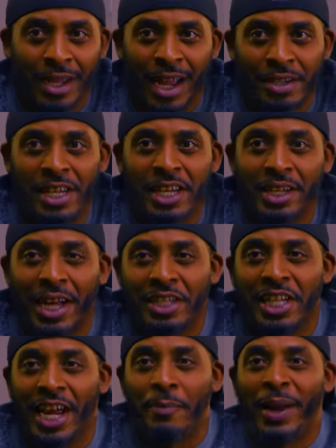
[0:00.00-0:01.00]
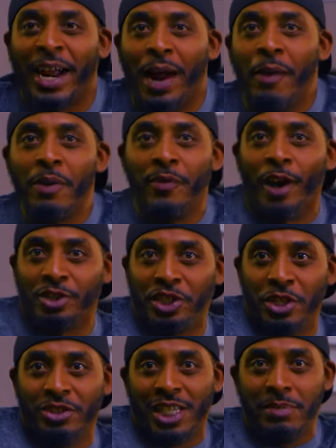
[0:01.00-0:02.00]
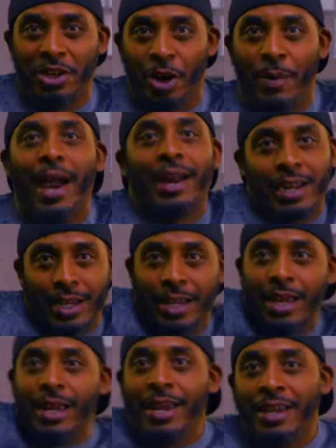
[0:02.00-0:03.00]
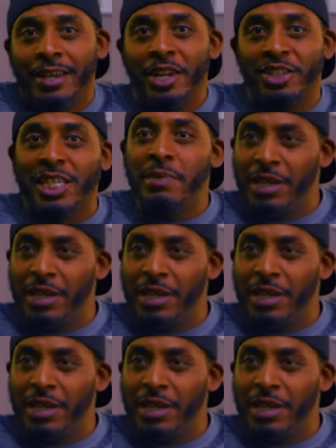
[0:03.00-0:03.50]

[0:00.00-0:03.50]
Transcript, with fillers: I did it, but I reversed it. You see me go back and then, you just see